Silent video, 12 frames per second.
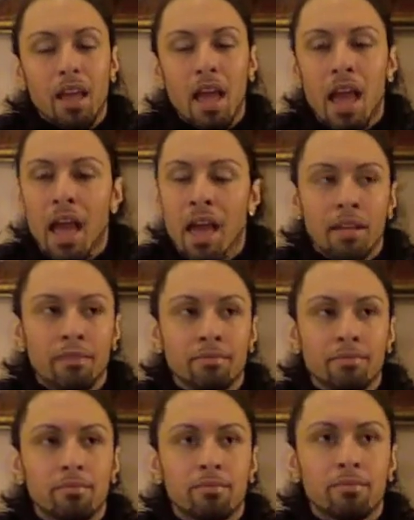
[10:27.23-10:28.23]
And
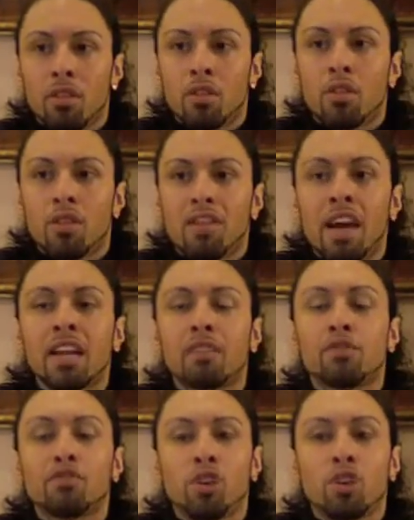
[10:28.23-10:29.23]
if I can
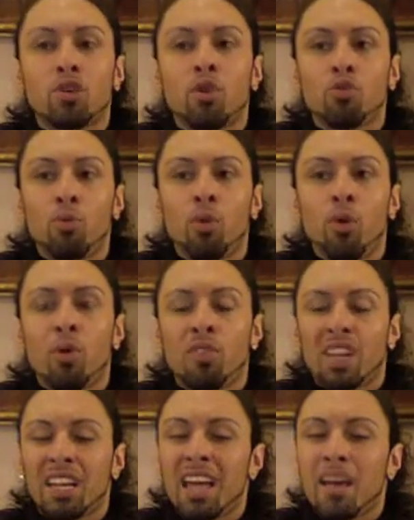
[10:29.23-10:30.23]
infiltrate those walls
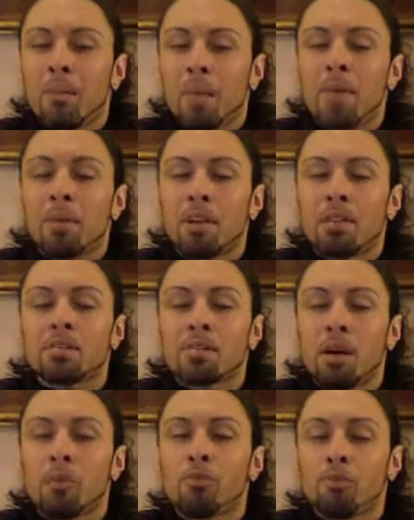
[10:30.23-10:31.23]
and maybe in
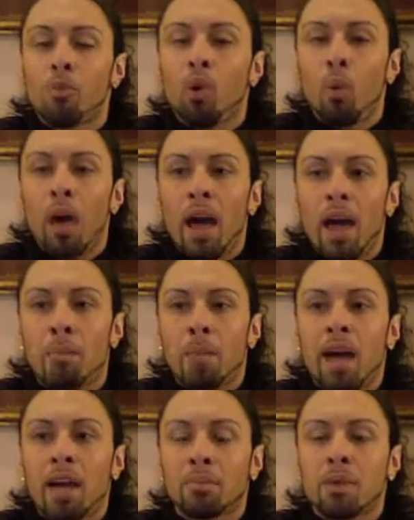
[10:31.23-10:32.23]
some small way
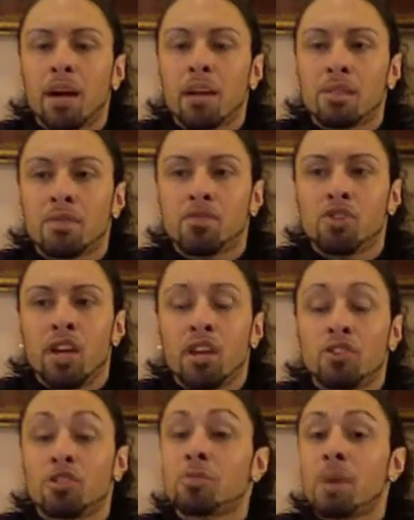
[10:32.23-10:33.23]
impact positive
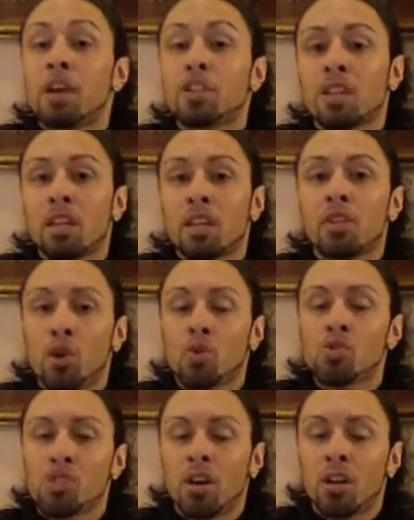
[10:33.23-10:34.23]
change, especially in
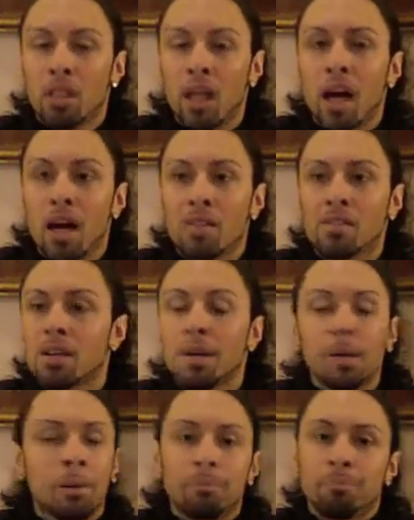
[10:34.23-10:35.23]
those young lives,
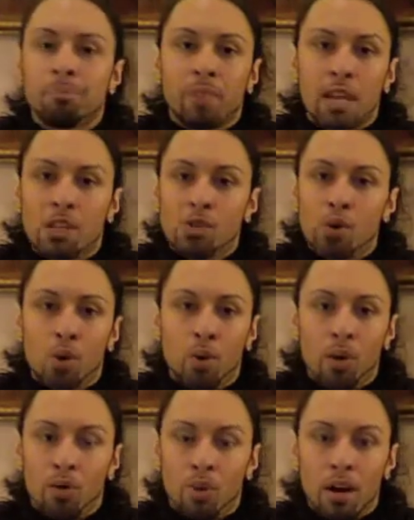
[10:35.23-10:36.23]
then it's all
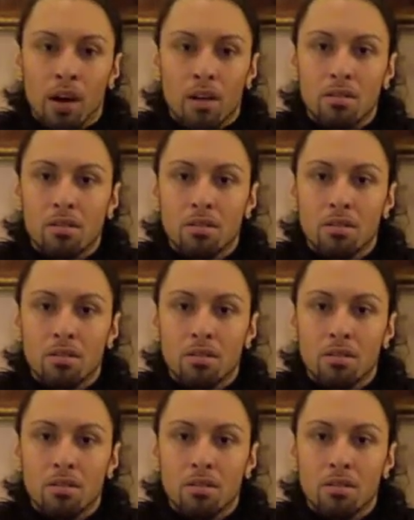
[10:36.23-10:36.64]
worthwhile.